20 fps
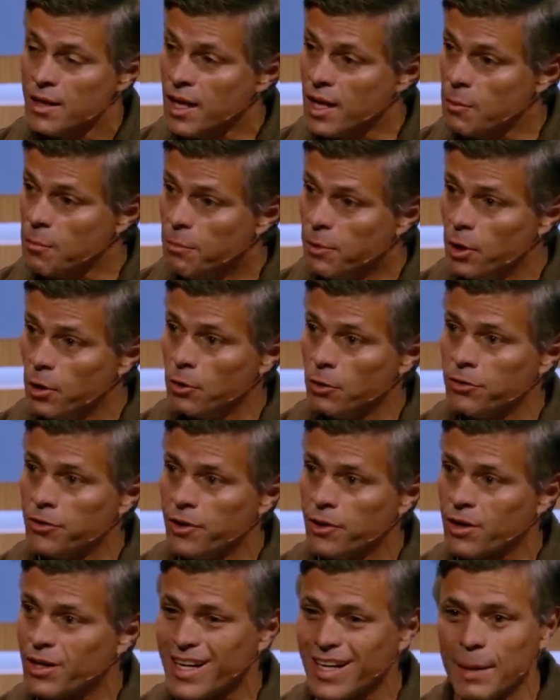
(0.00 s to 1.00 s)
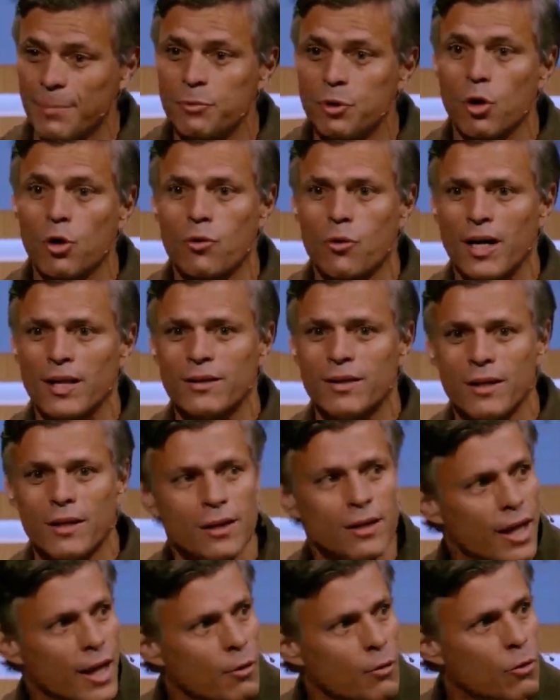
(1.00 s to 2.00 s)
they build their
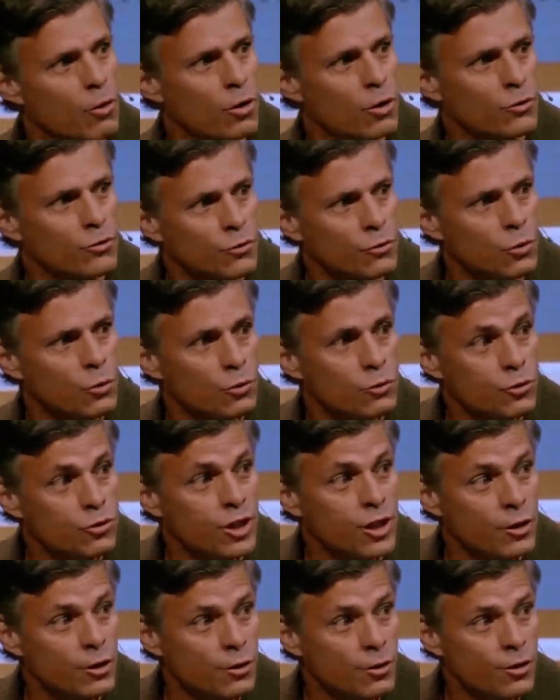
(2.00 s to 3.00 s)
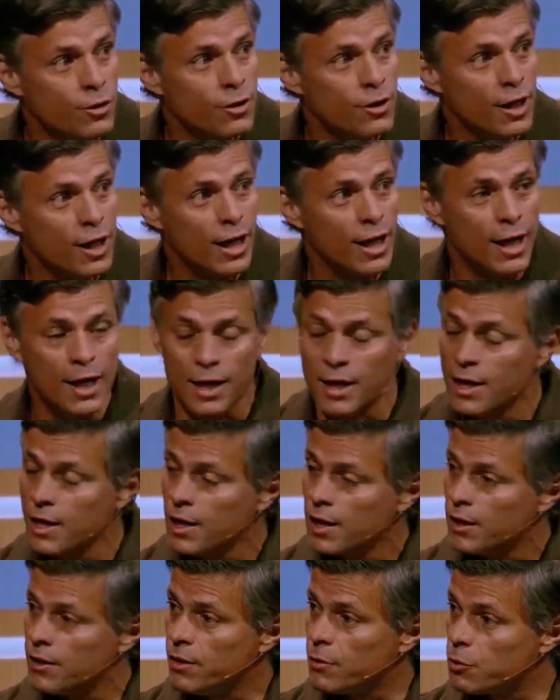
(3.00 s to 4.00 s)
kleptocratic networks to steal
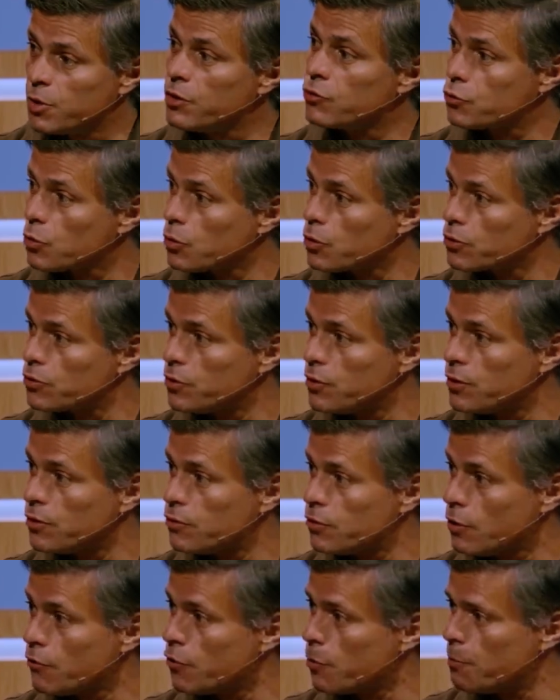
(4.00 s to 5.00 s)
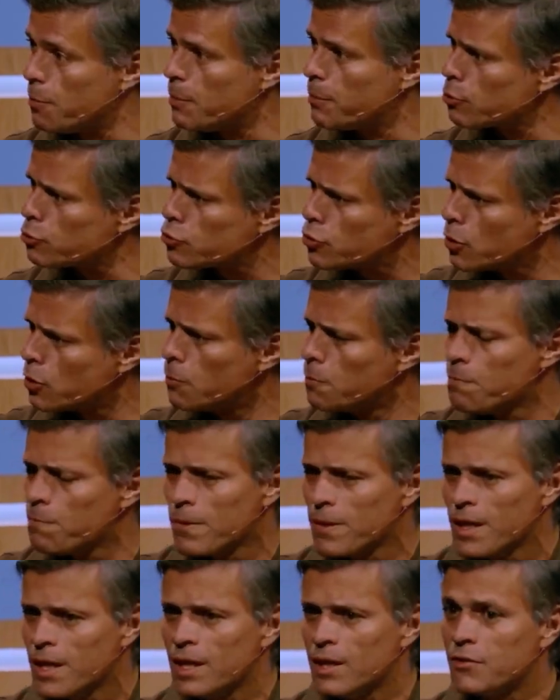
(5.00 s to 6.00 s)
the resources of the people. So
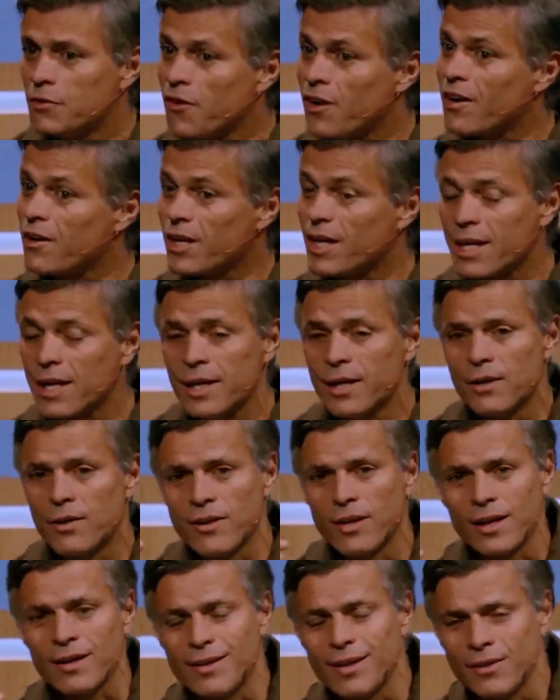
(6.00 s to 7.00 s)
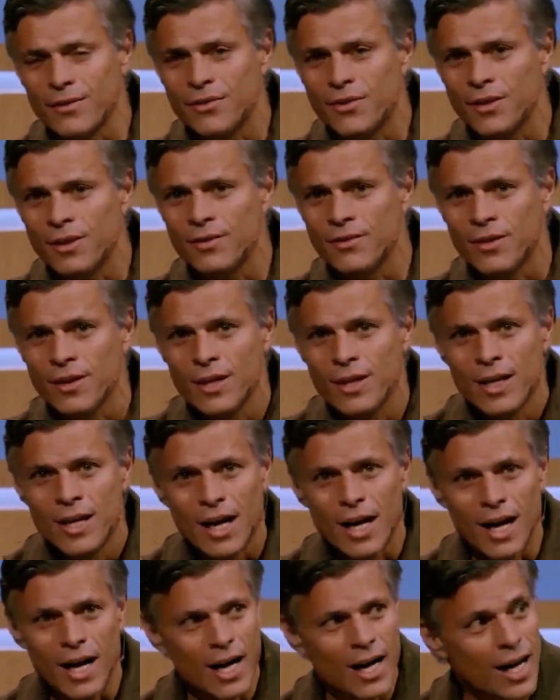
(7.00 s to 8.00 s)
it's very clear that this is
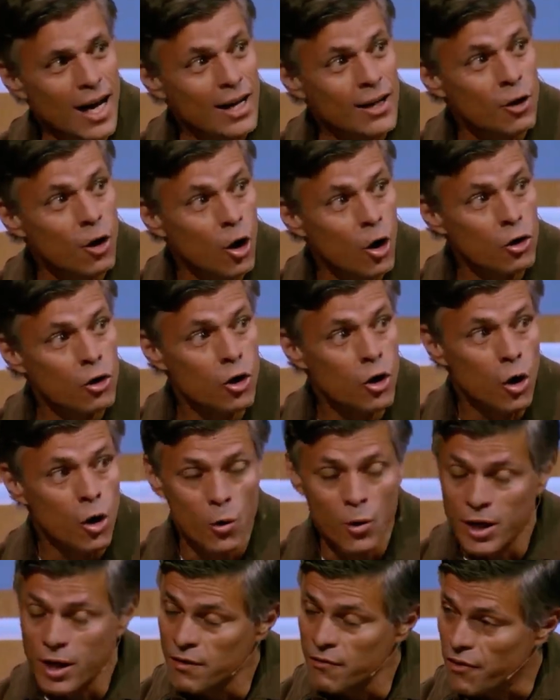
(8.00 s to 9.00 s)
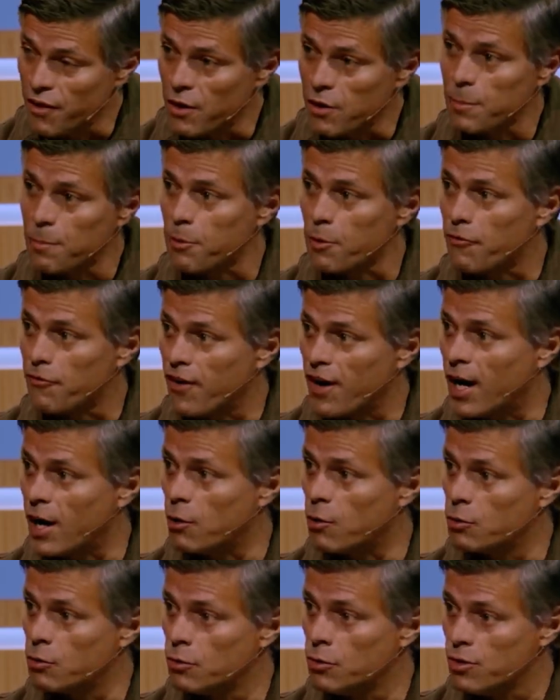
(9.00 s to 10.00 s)
an ongoing, very
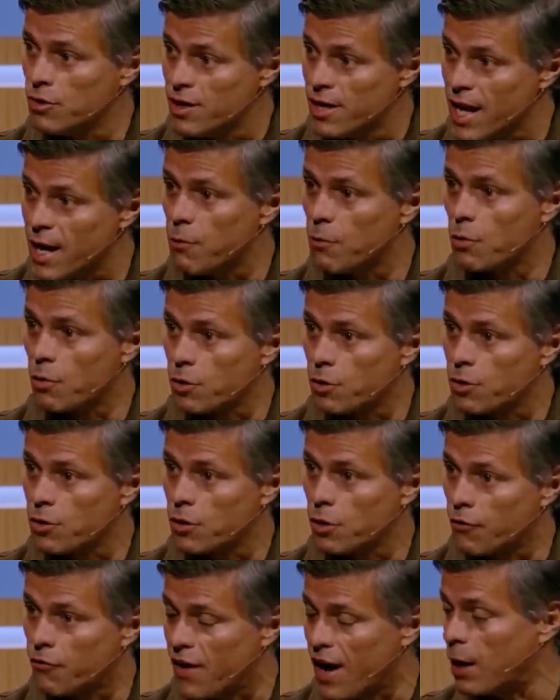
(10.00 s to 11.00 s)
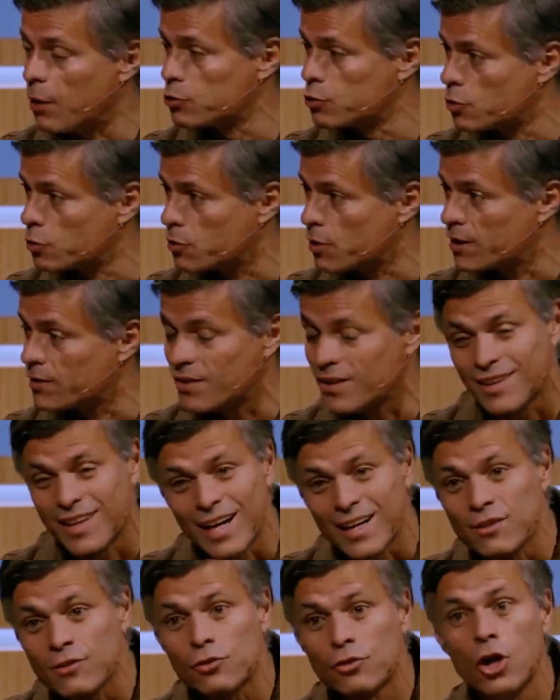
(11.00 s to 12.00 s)
profound network of autocrats,
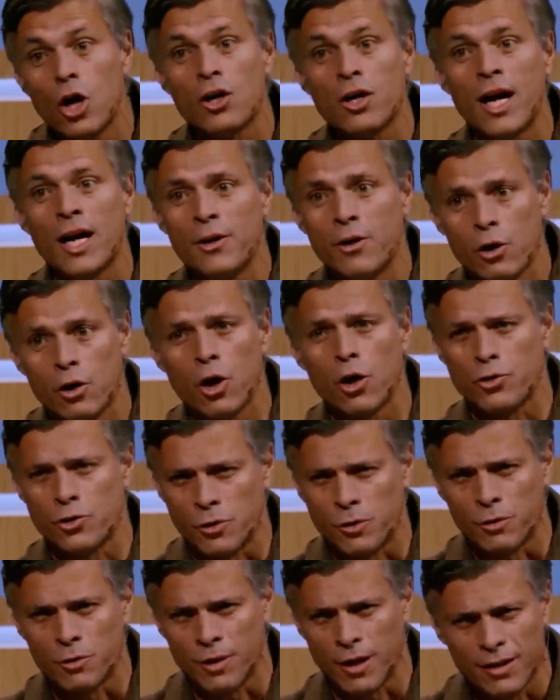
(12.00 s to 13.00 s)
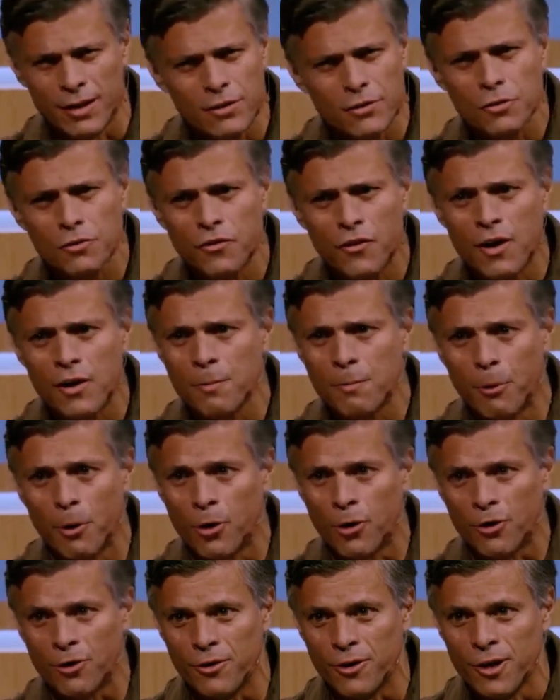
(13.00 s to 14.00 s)
that it's non-ideological. And this is very
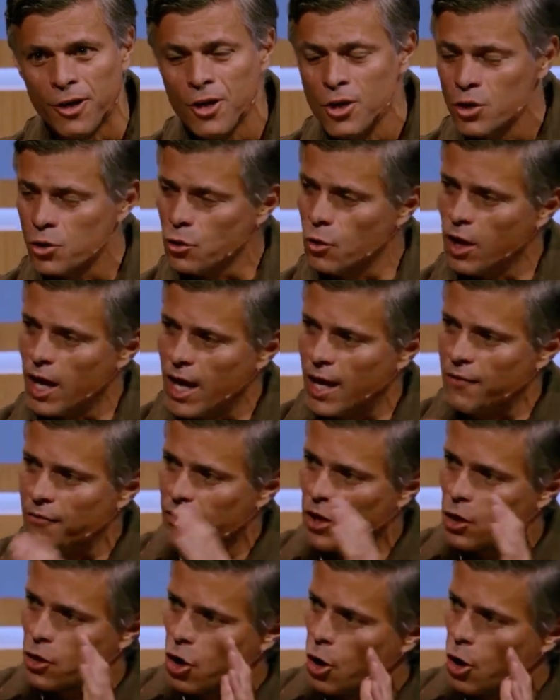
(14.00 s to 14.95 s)
important. You have the